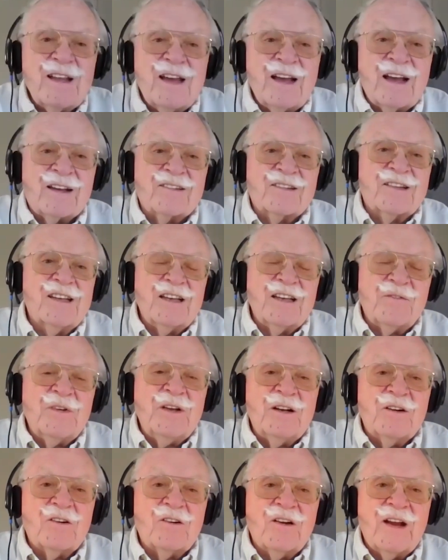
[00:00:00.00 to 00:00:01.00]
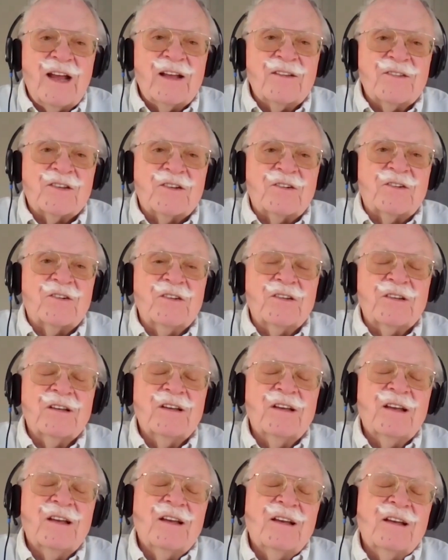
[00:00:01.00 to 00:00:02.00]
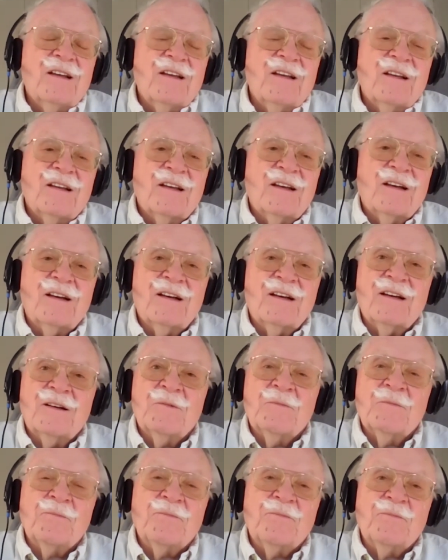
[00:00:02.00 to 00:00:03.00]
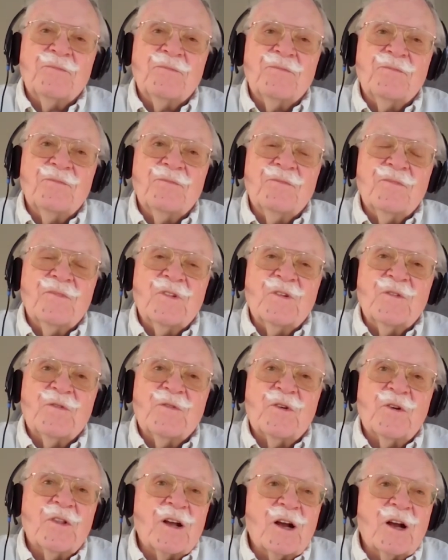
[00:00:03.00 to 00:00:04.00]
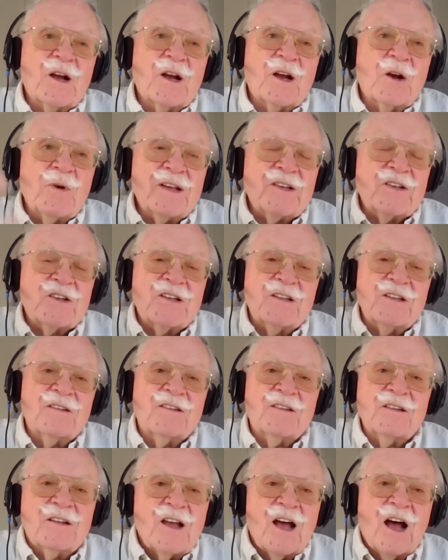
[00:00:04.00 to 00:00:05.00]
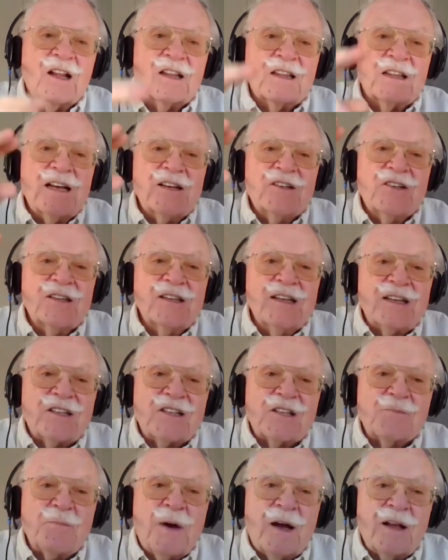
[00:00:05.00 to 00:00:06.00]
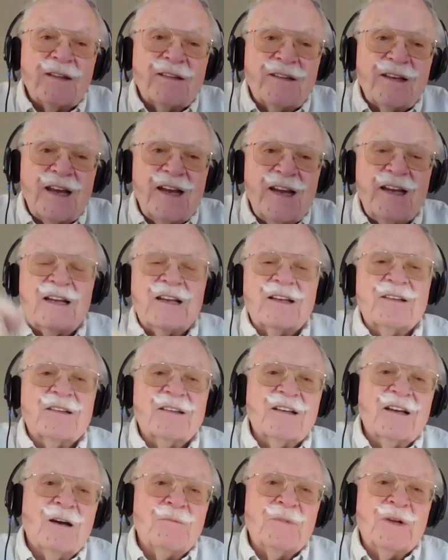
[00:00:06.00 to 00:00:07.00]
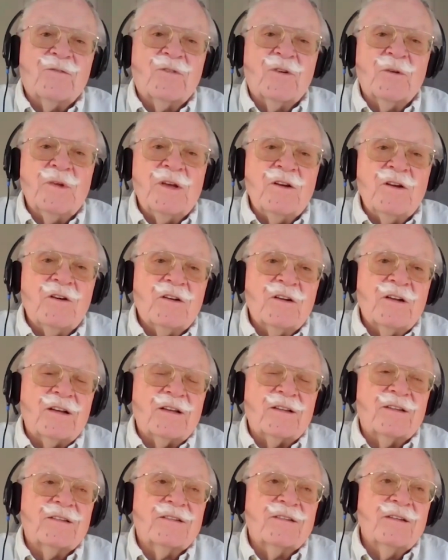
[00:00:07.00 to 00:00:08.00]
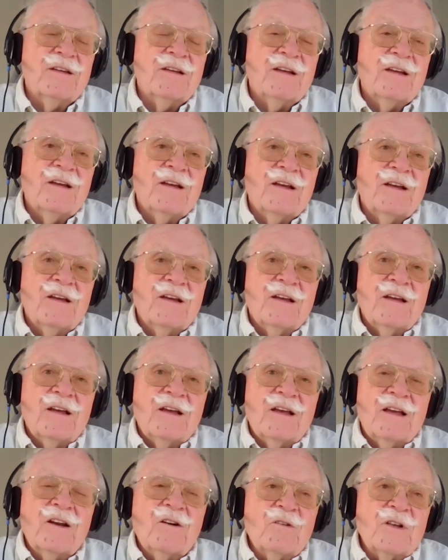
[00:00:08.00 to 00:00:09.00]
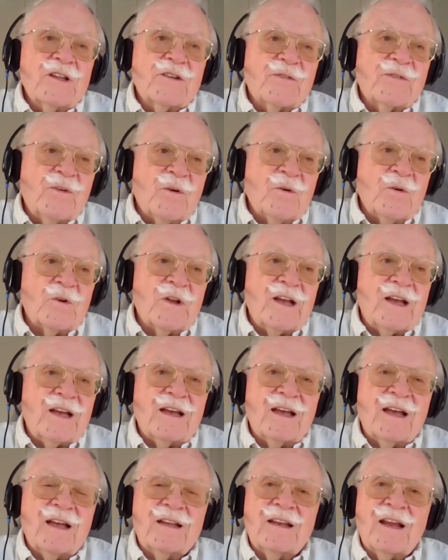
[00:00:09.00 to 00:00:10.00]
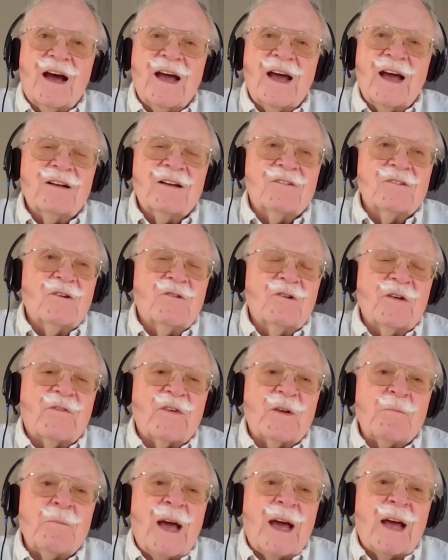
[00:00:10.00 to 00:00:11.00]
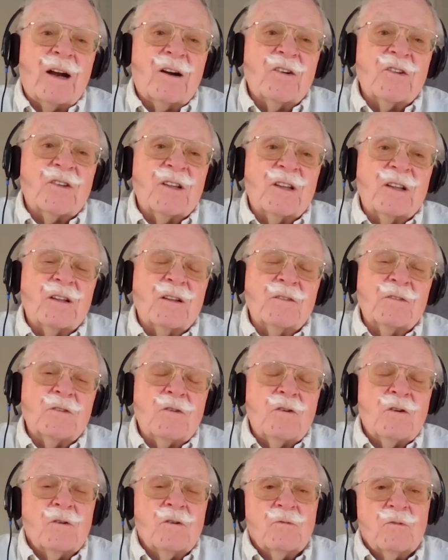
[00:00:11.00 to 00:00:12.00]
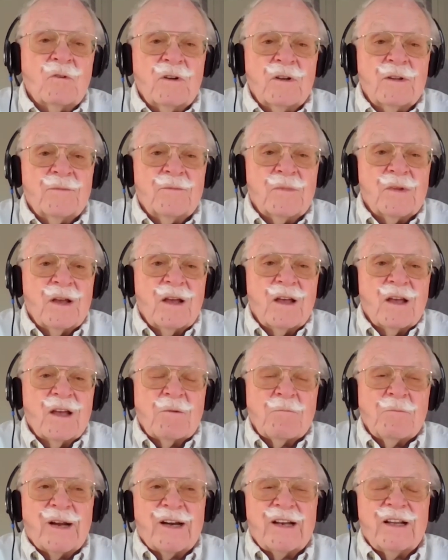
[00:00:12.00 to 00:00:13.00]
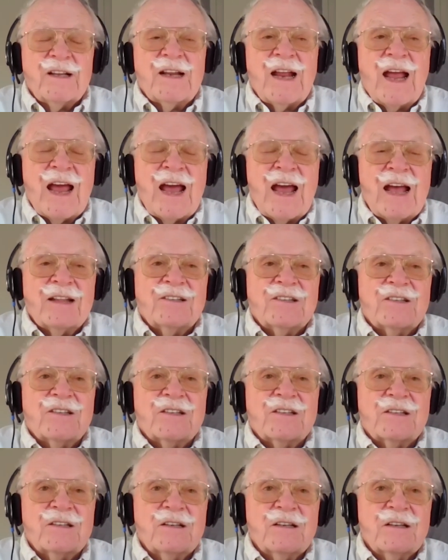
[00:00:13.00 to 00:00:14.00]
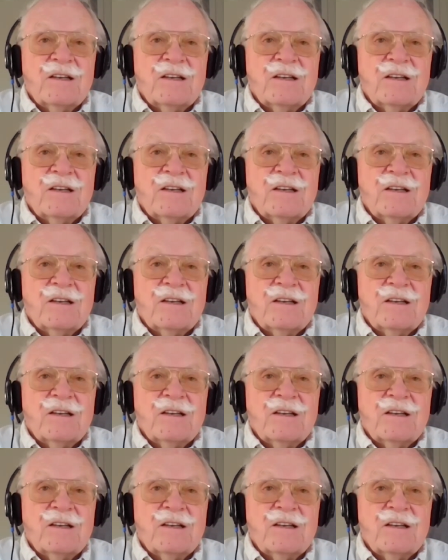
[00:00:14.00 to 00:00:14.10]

text giving her answers for the questions, allegedly spontaneous, coming from the audience. You know, it's phony, and I don't know if it matters in the long run, but it adds